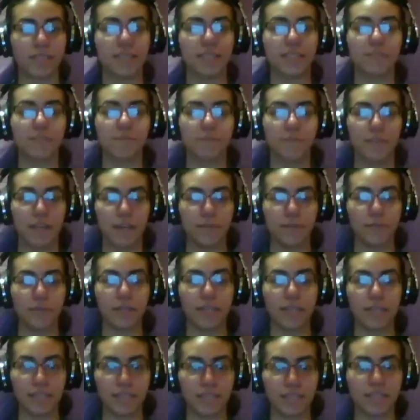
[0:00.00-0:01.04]
and it's very
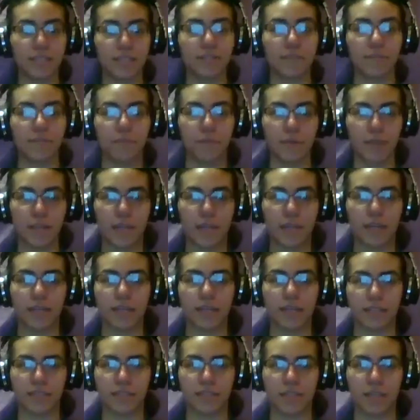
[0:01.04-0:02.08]
easy to forget
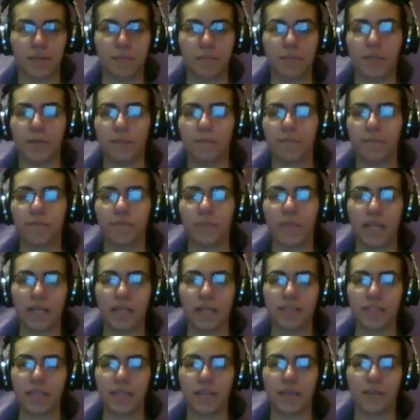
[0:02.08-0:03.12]
an assignment,
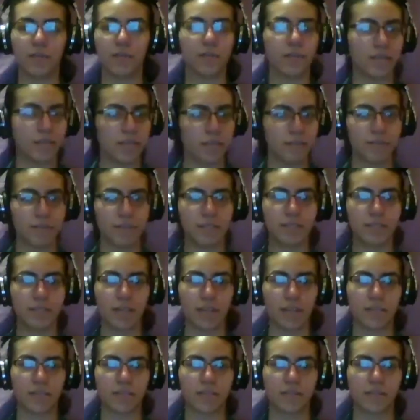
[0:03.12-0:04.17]
essay, or even
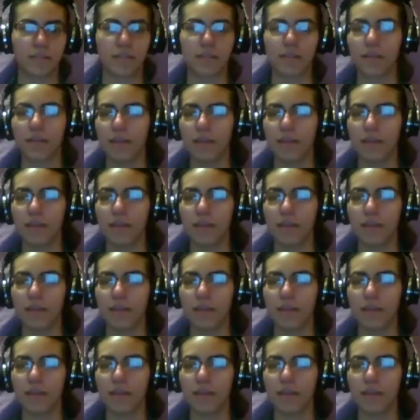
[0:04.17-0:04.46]
test.